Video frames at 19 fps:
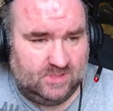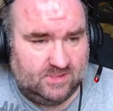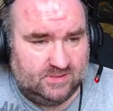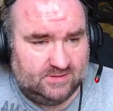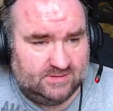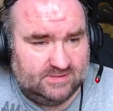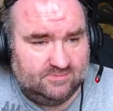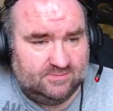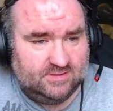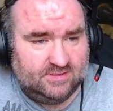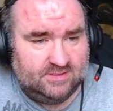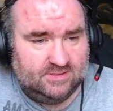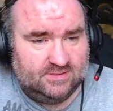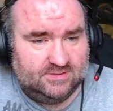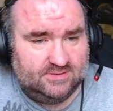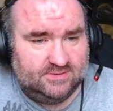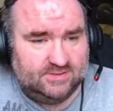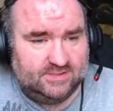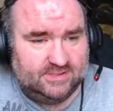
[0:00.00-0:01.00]
Let's see what we
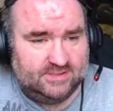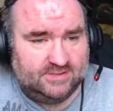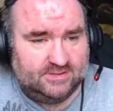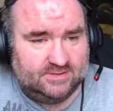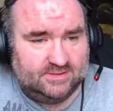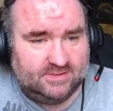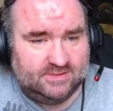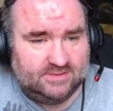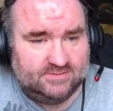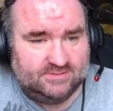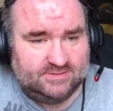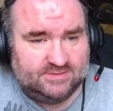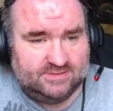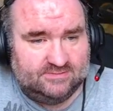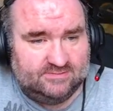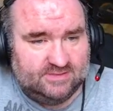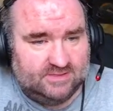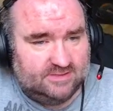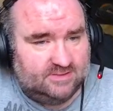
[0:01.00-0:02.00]
can do here. I just want to
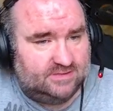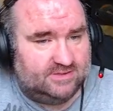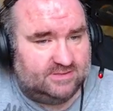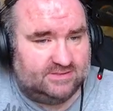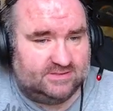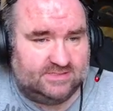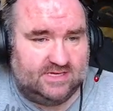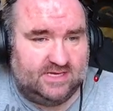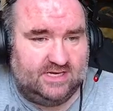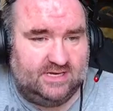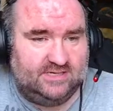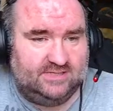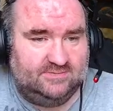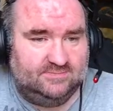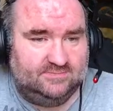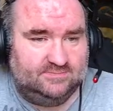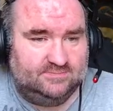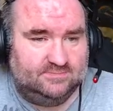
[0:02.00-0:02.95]
see if I can go to the side.